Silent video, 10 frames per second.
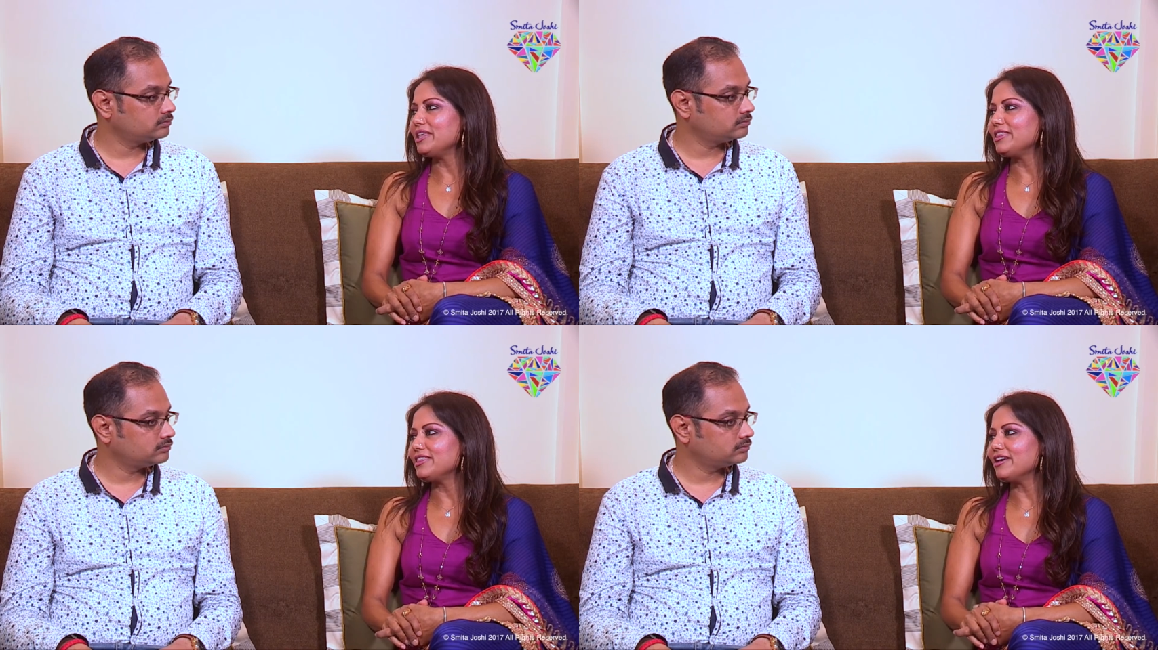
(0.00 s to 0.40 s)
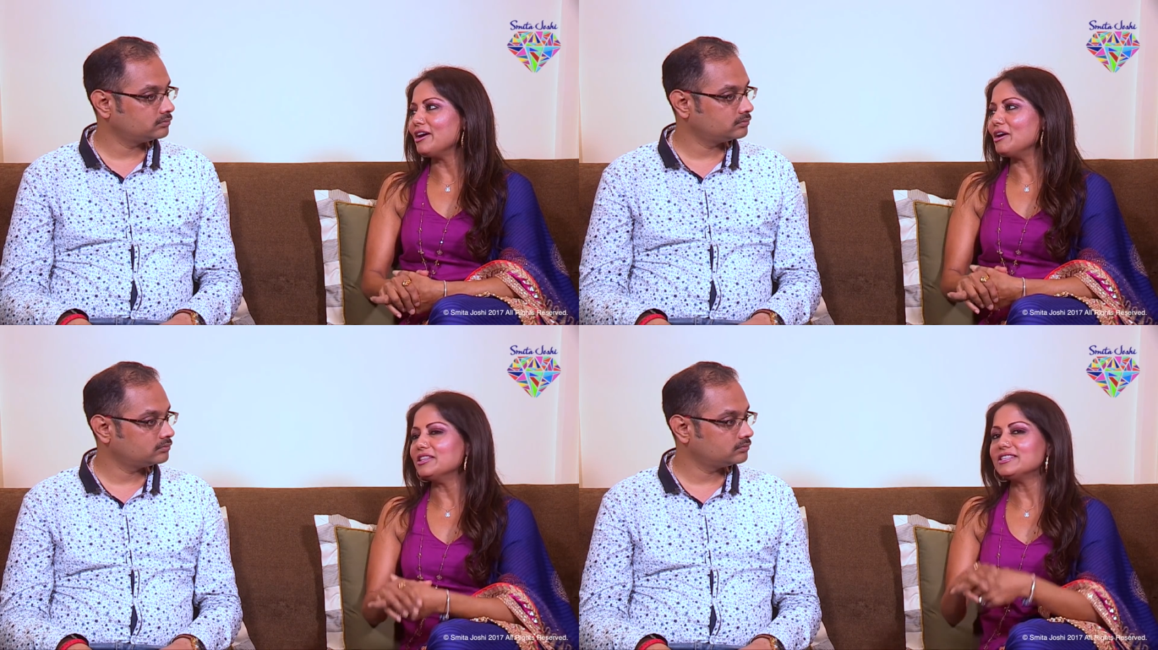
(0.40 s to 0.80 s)
Speaker 1: with uh,
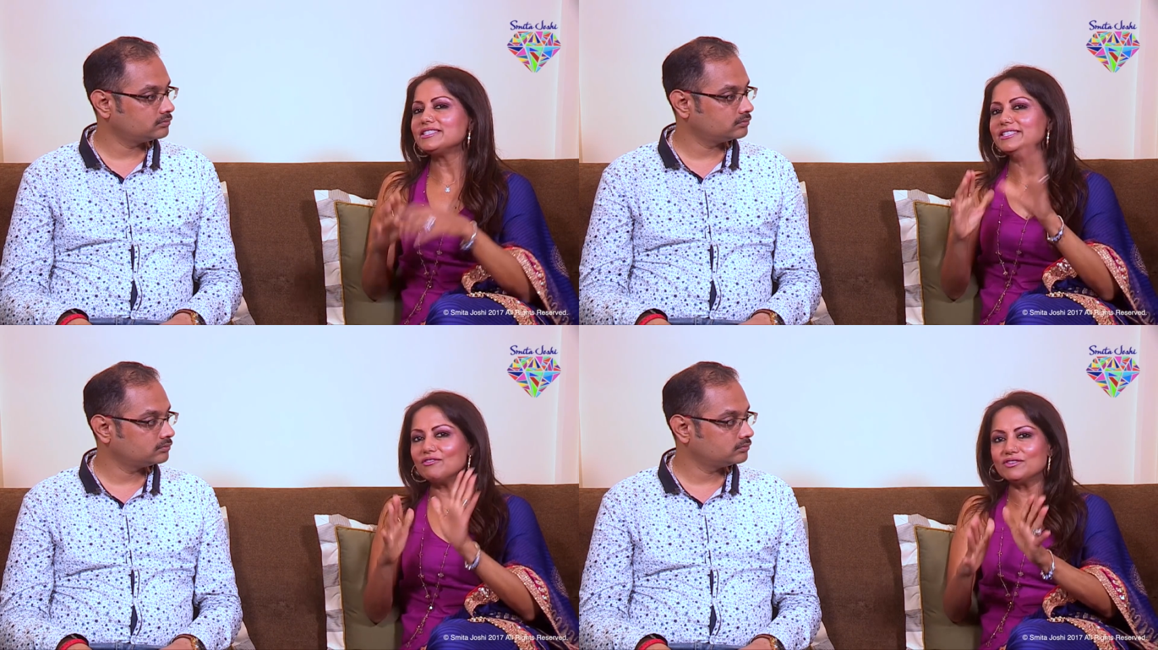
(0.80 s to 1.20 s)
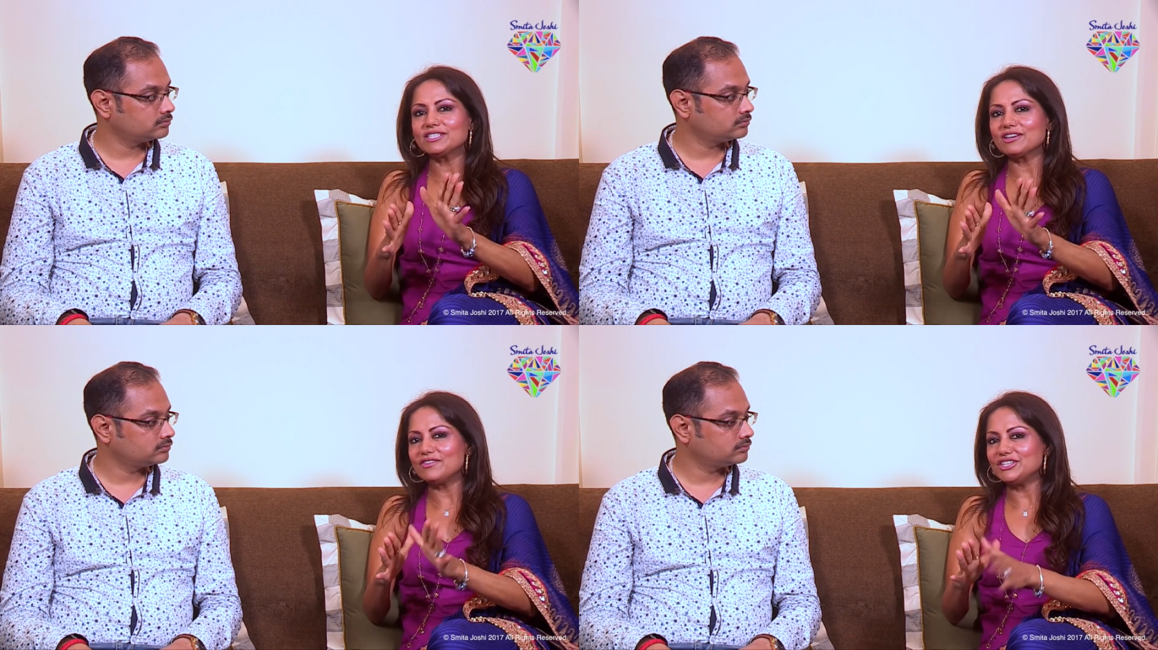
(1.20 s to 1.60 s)
the
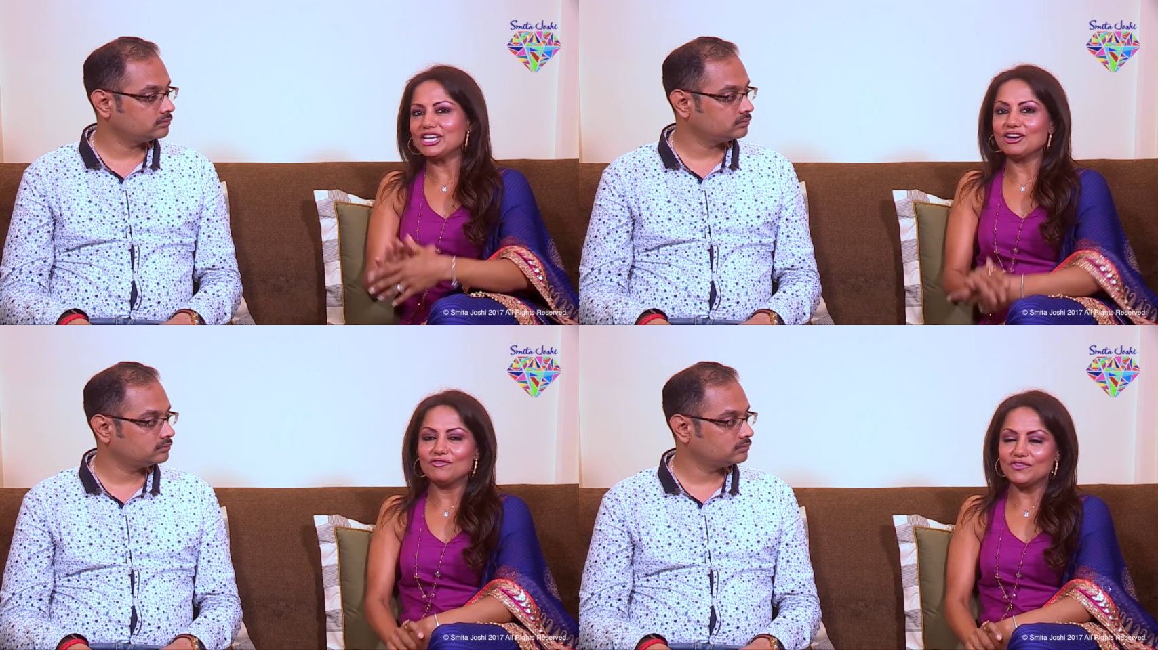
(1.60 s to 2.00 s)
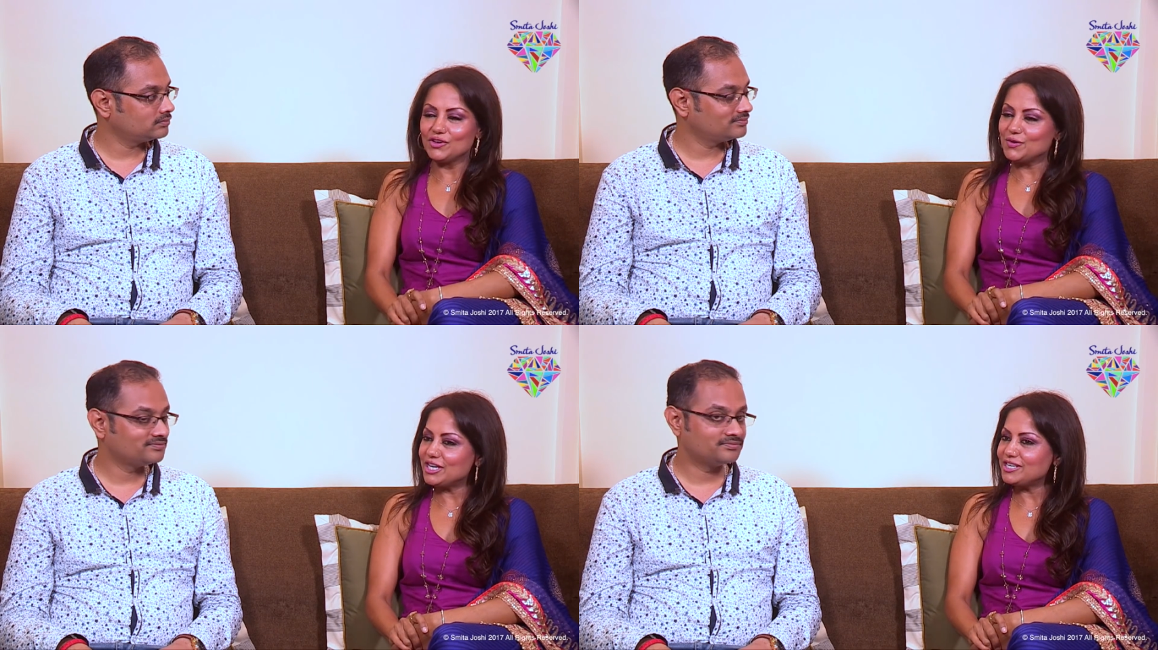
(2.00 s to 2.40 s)
Self-Discovery Channel
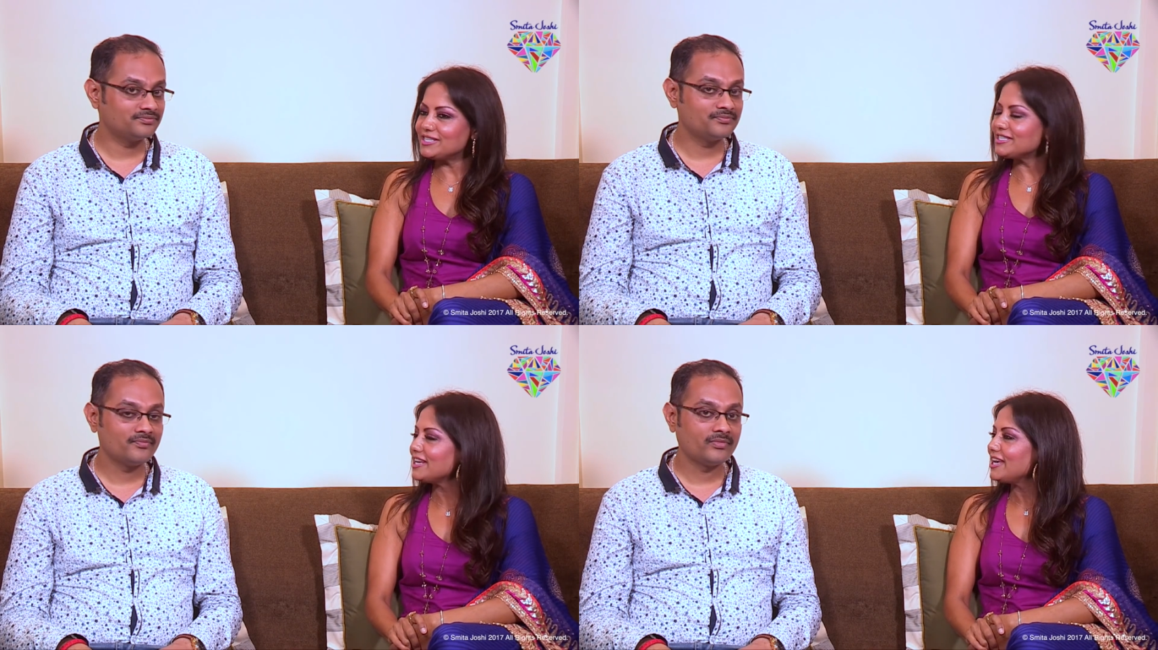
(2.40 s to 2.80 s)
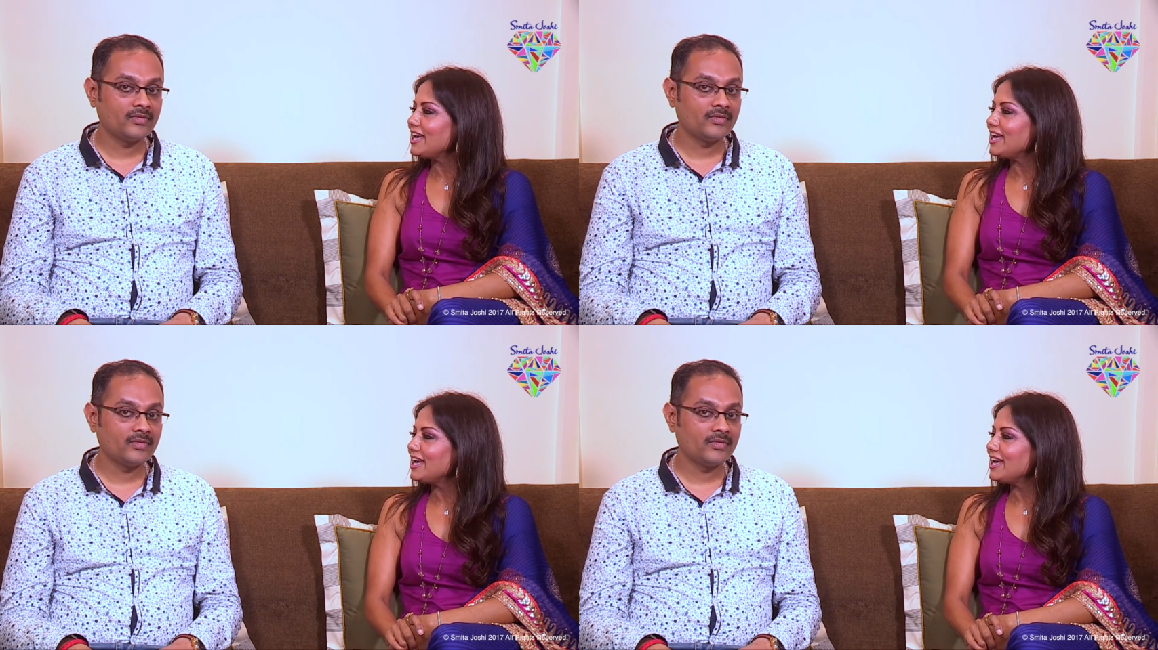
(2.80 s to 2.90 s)
viewers